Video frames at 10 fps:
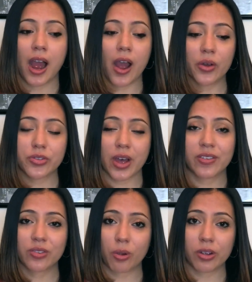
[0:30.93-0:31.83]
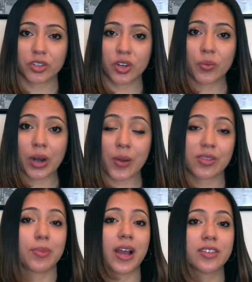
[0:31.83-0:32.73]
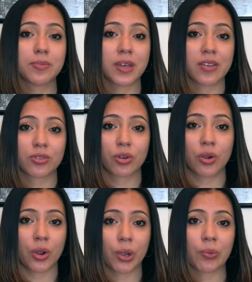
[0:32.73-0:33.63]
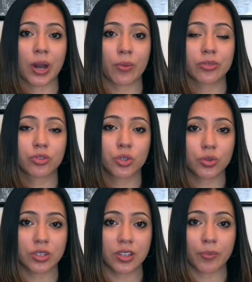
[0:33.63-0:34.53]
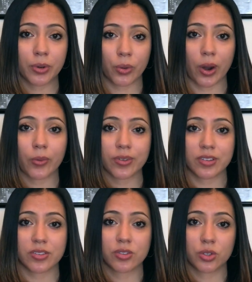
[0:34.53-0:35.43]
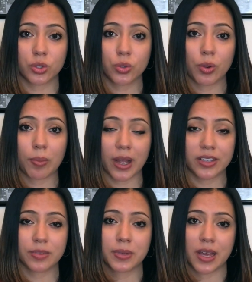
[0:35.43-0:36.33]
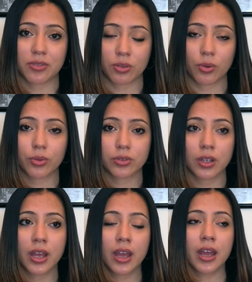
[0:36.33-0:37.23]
I also had this question when I was applying to P A school and when I was choosing the prerequisites to apply to P A schools.